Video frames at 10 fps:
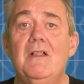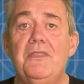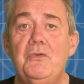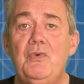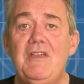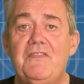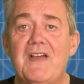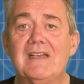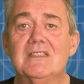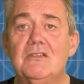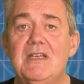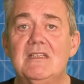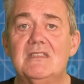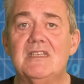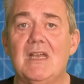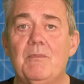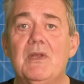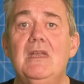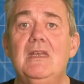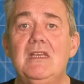The refactoring step
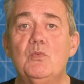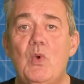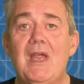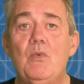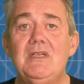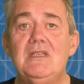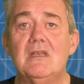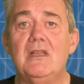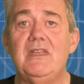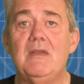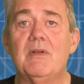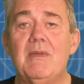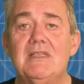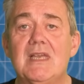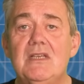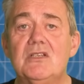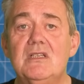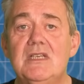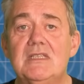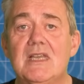is where we design the implementation
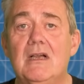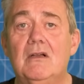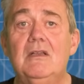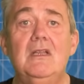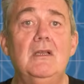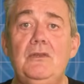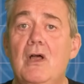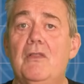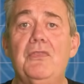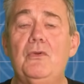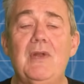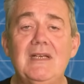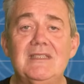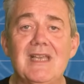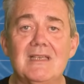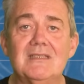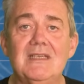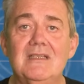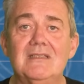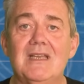detail, not the red
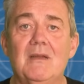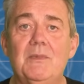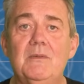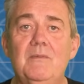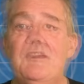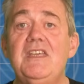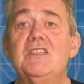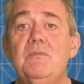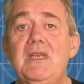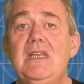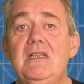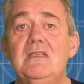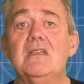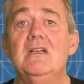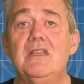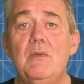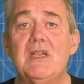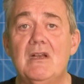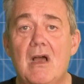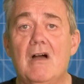testing step. This means that we
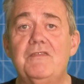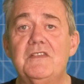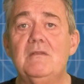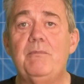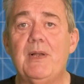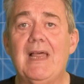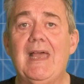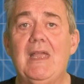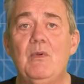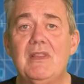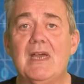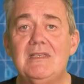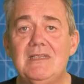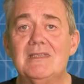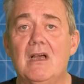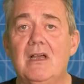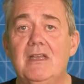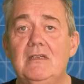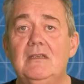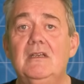can often play with our
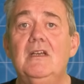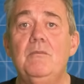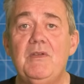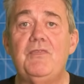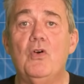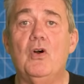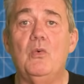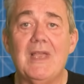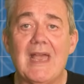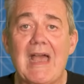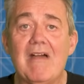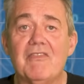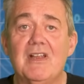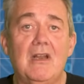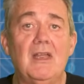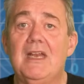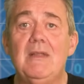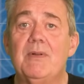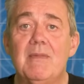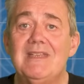design before we have an
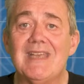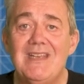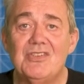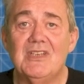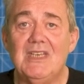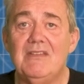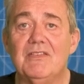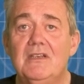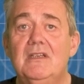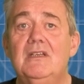implementation even.